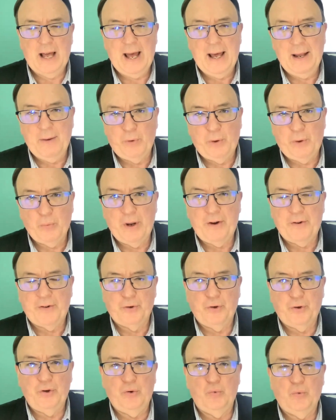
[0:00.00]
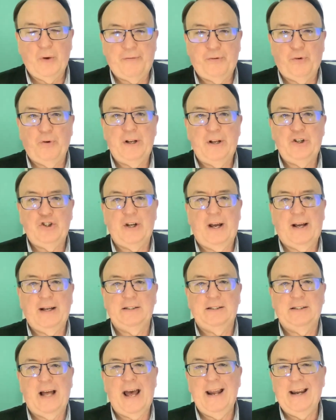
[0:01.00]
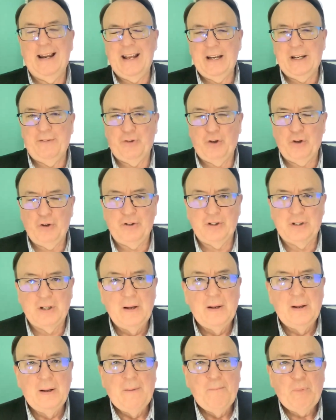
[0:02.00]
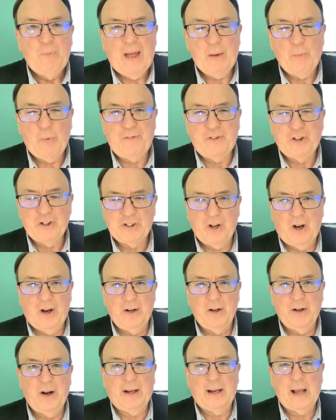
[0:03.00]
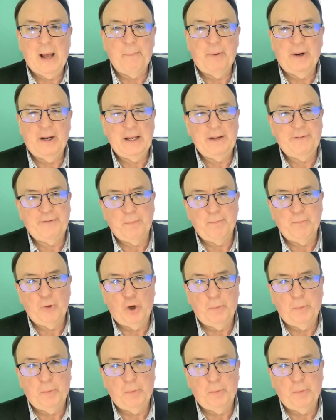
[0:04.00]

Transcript: and we went through referee checks and interviews, and we've decided on a company from